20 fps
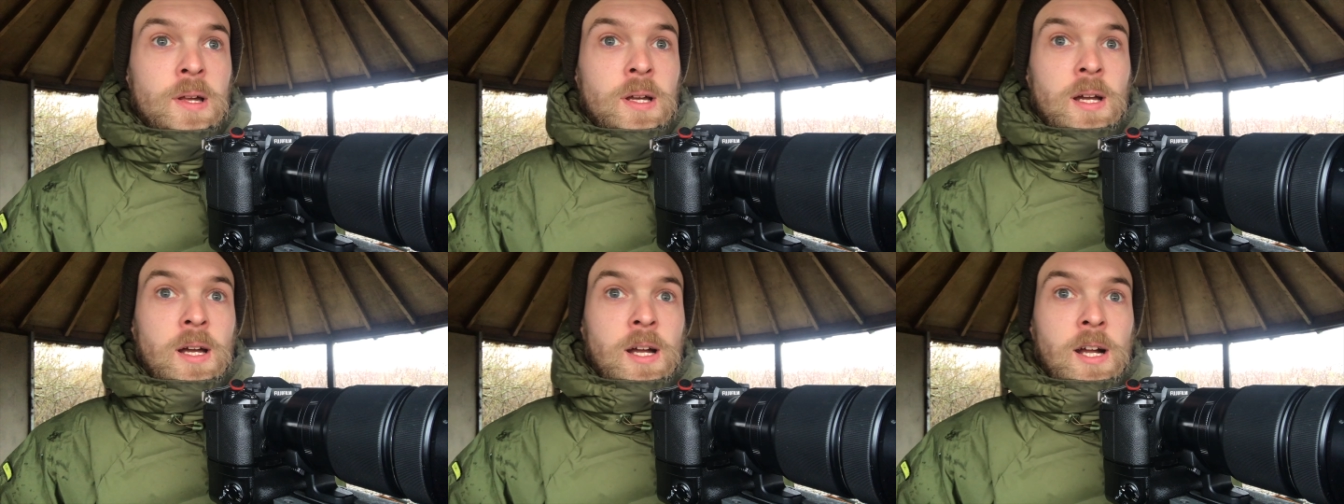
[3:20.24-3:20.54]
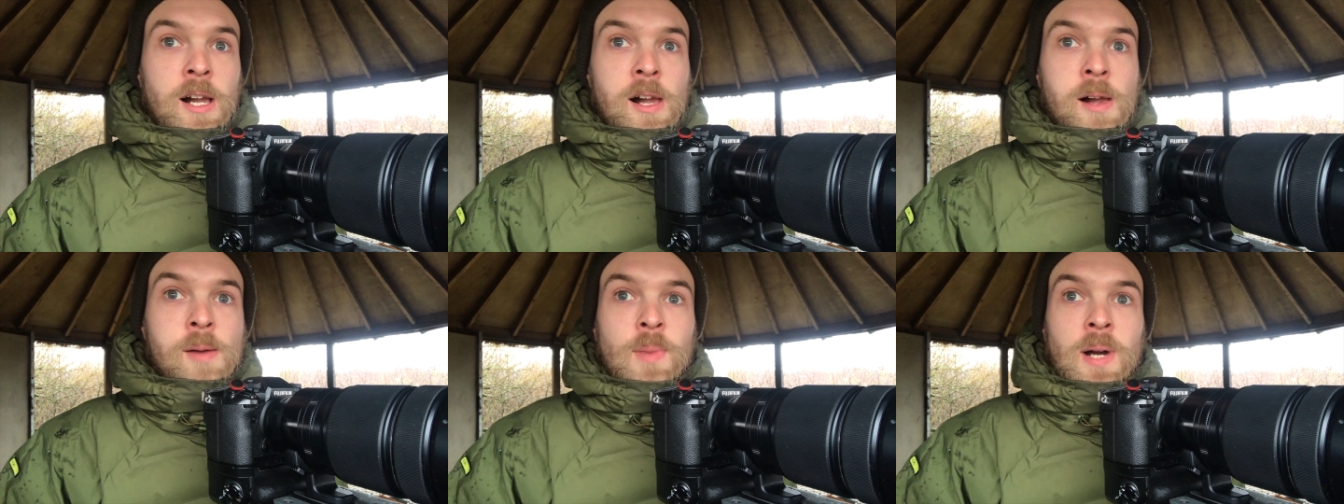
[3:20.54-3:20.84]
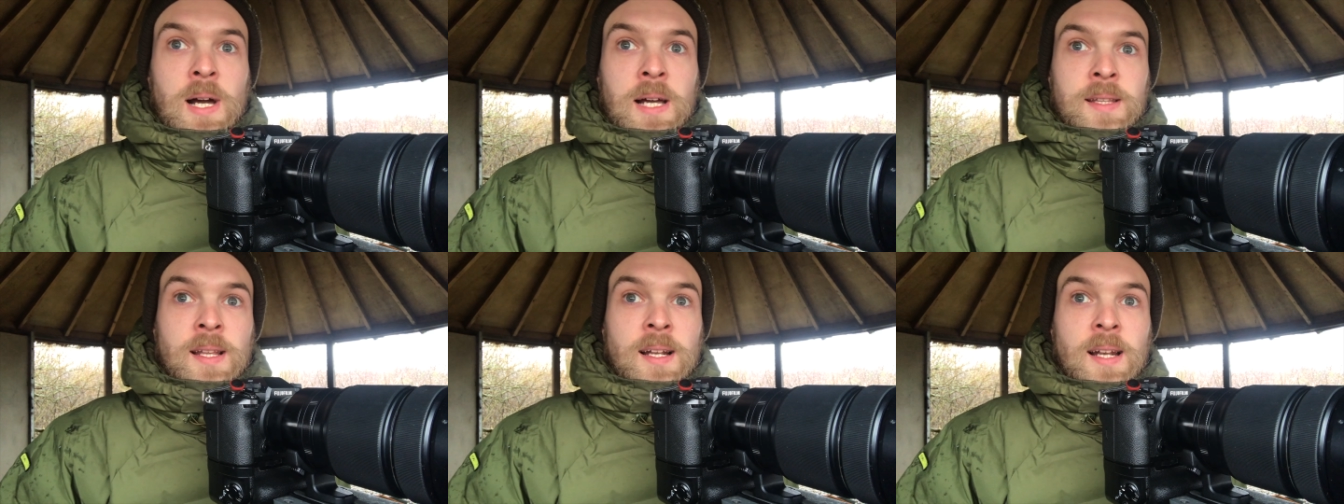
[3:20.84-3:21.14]
um,
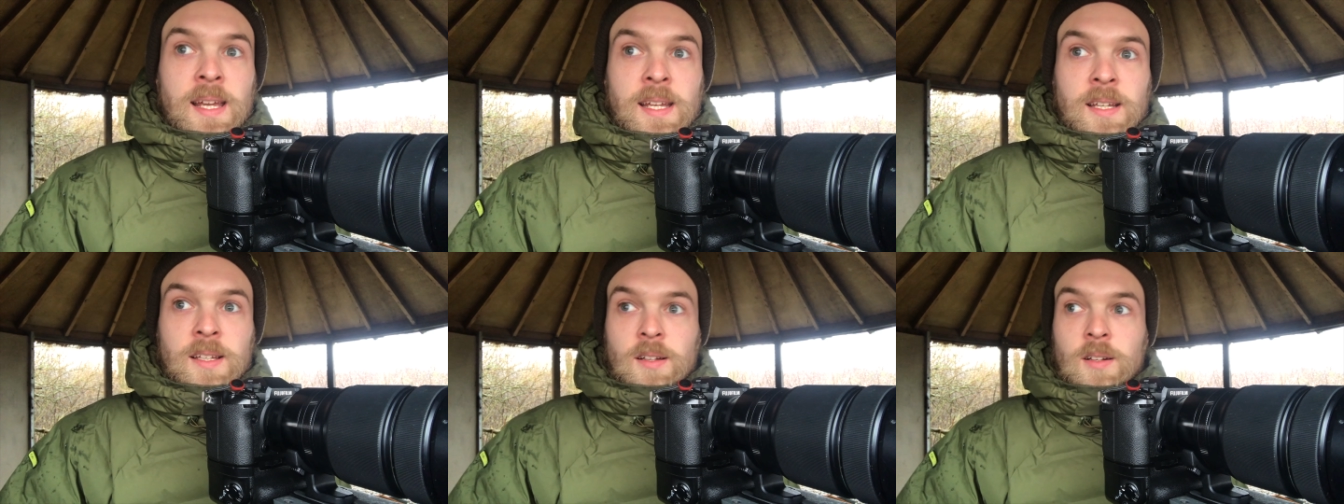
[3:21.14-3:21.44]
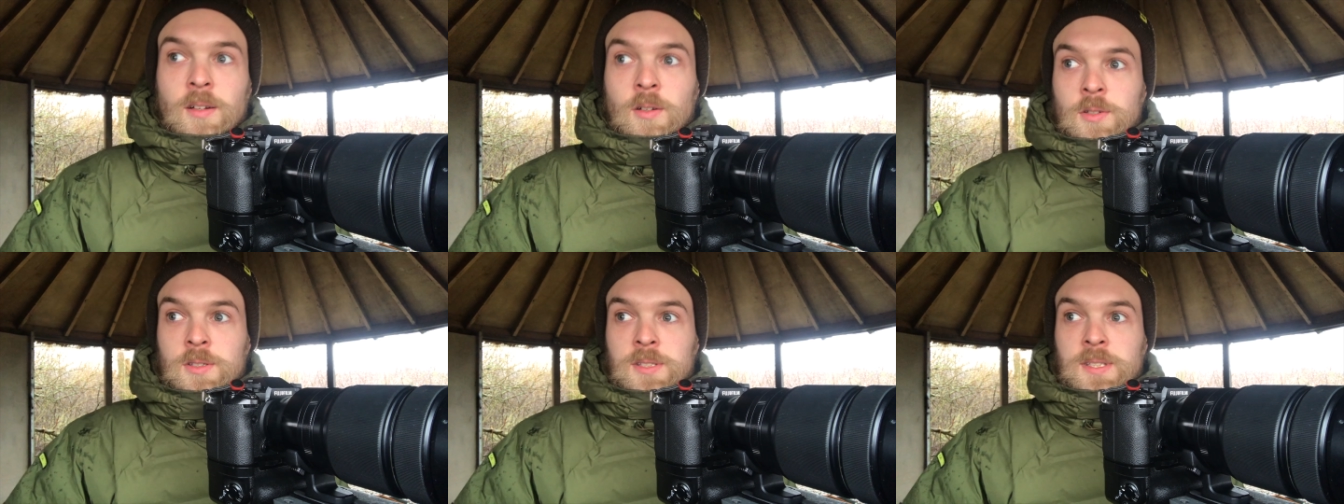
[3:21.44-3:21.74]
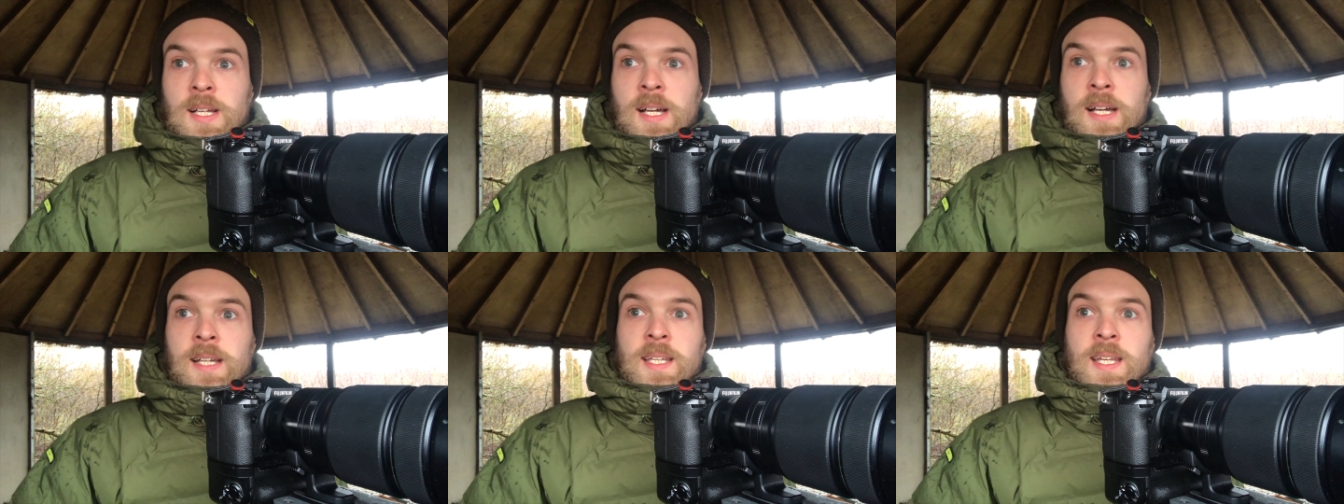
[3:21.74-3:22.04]
and the lake
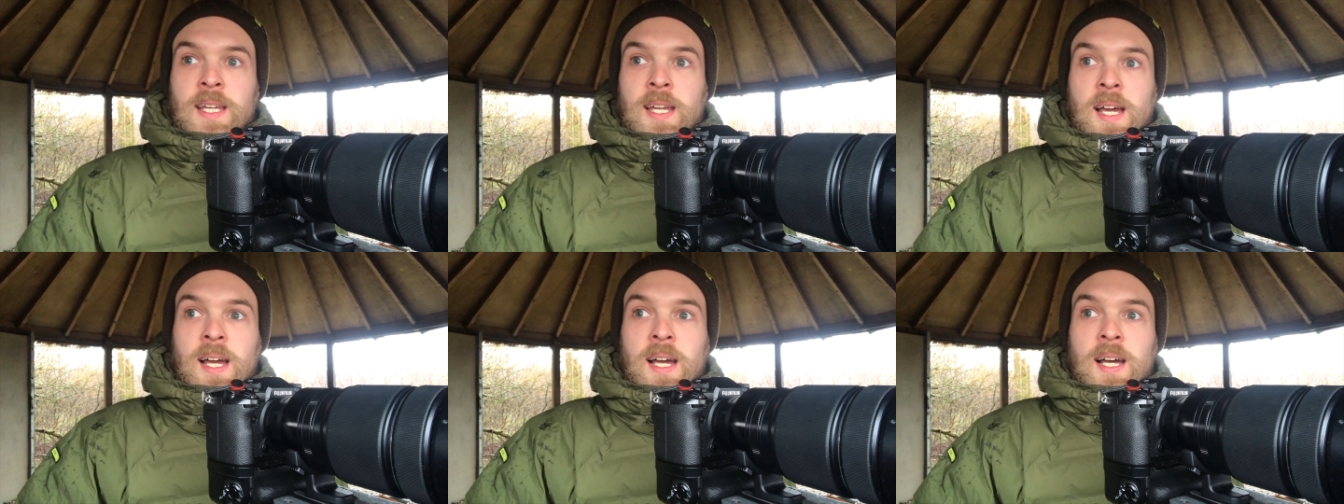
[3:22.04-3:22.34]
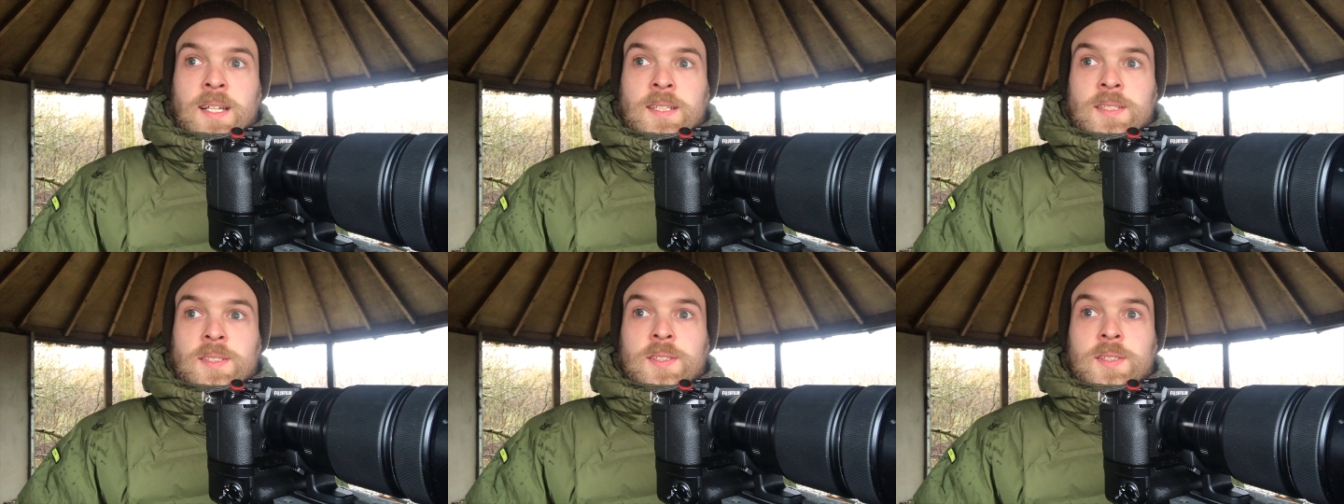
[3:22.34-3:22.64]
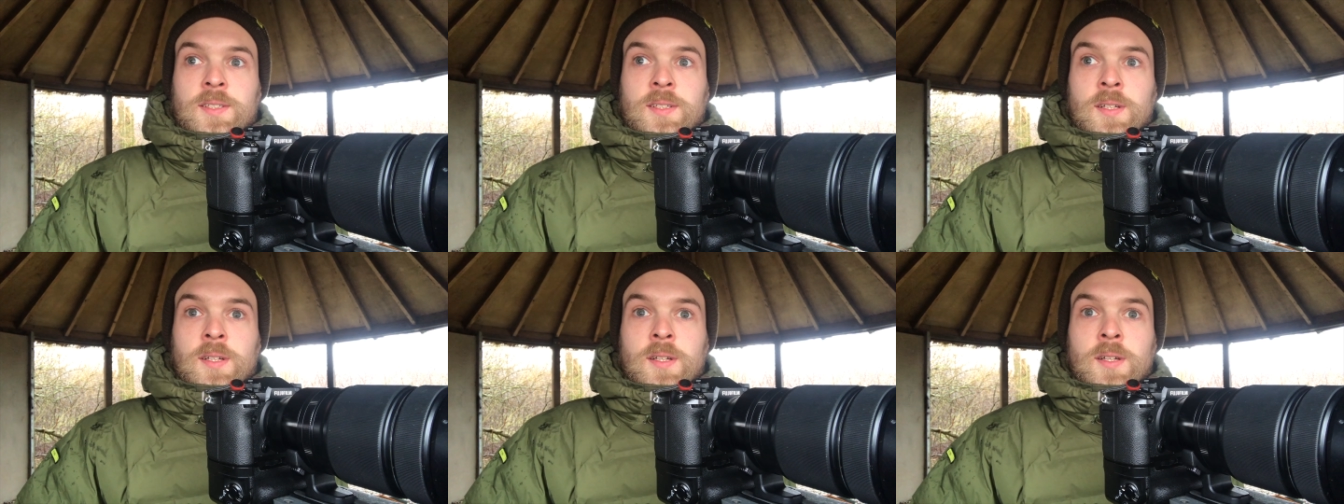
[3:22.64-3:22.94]
looks like it
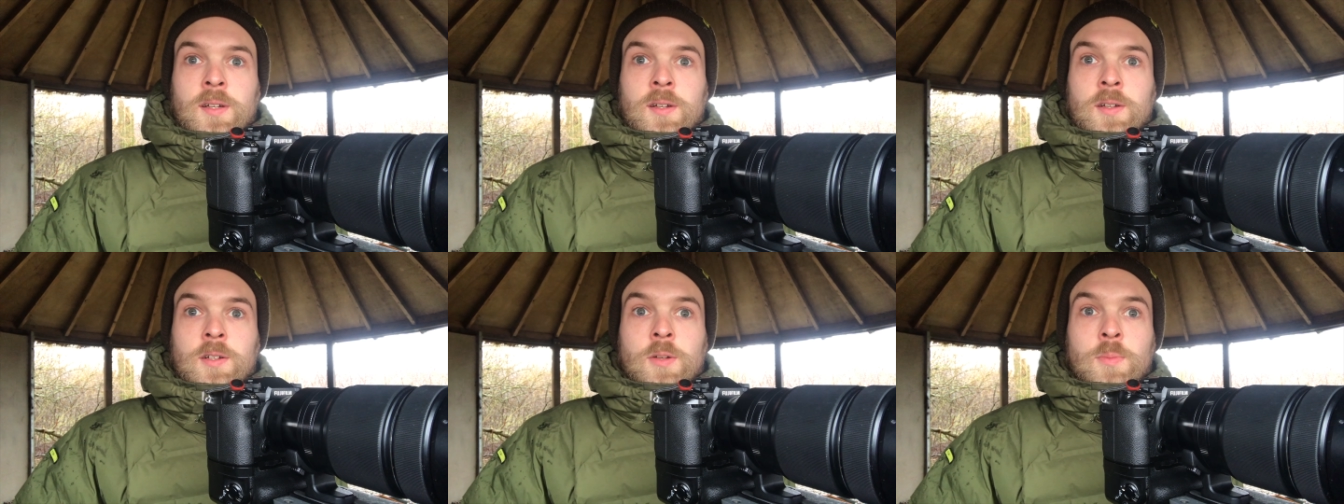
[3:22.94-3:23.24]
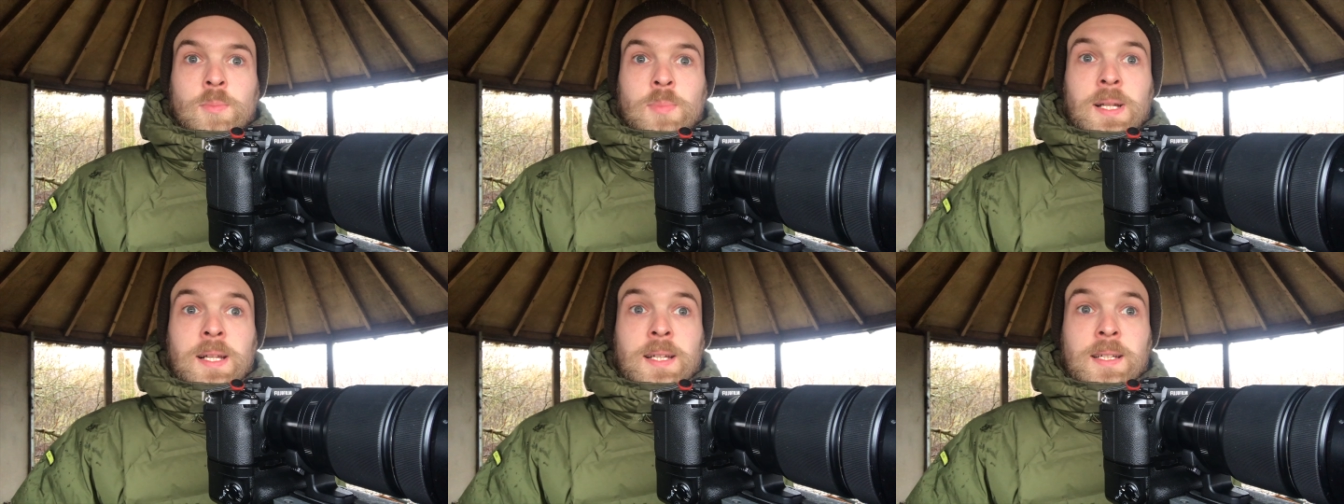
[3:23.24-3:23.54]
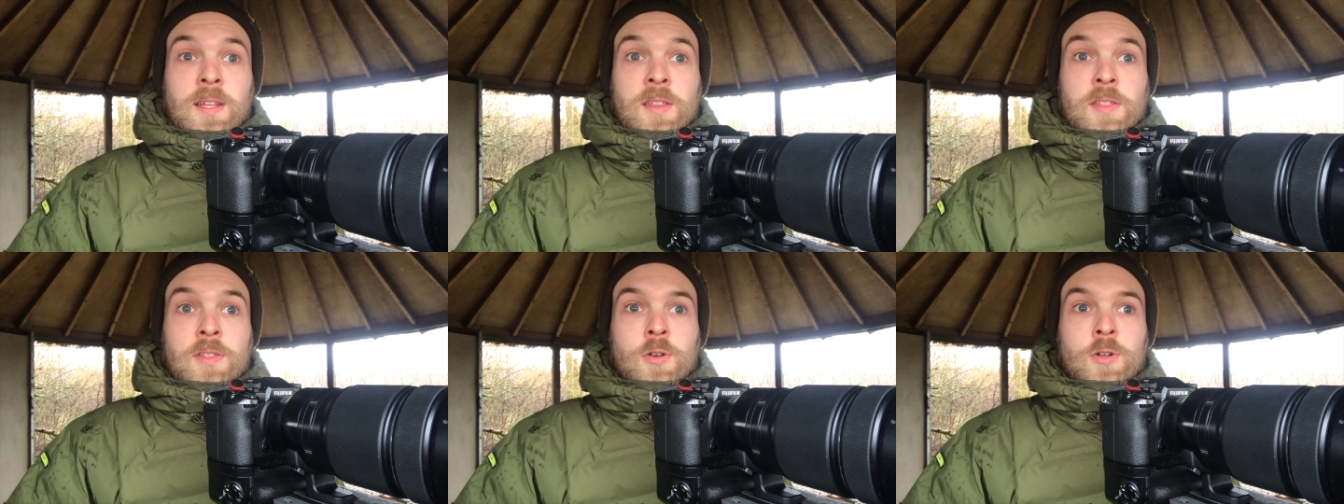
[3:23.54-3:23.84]
has
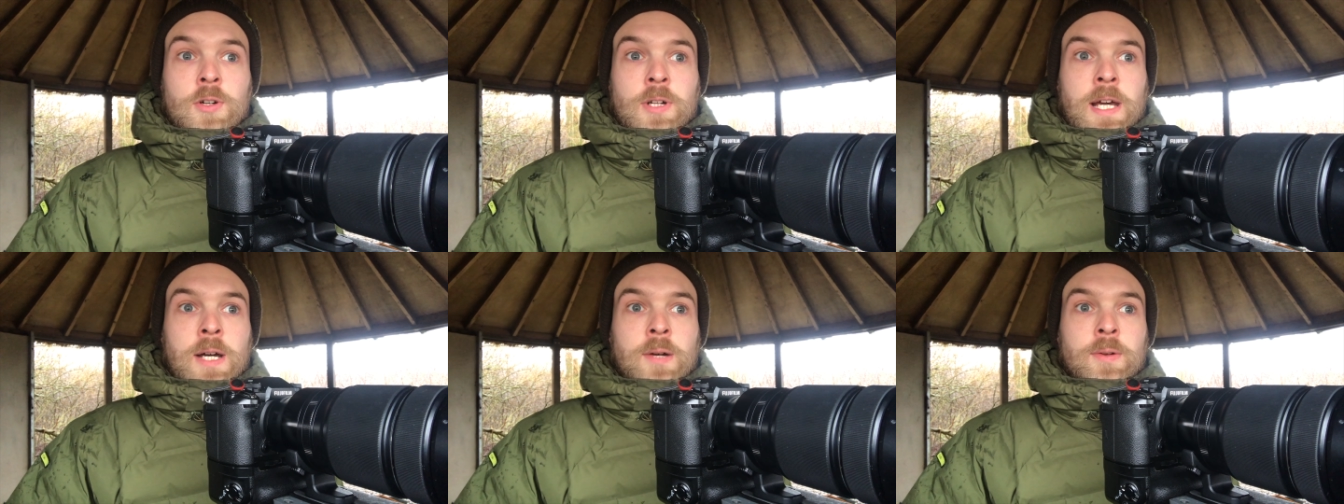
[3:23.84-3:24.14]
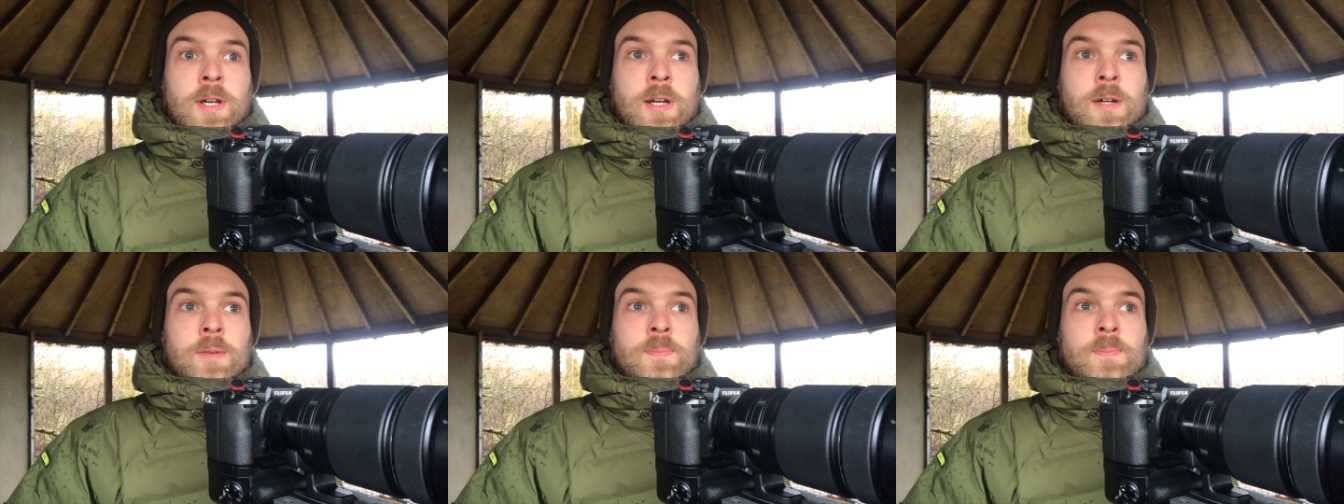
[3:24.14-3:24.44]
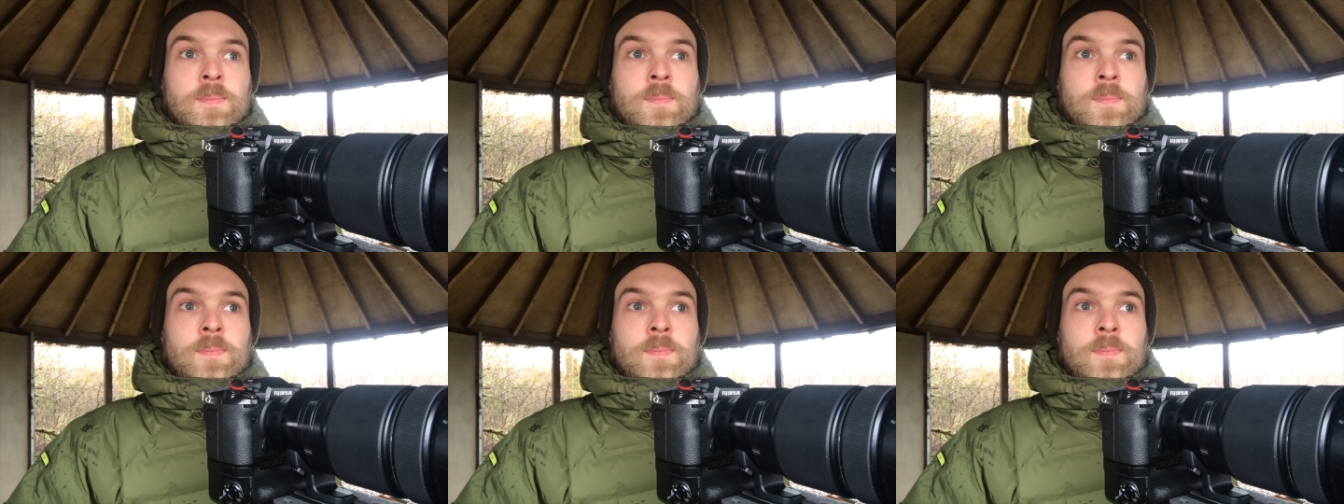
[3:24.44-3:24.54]
completely thawed out now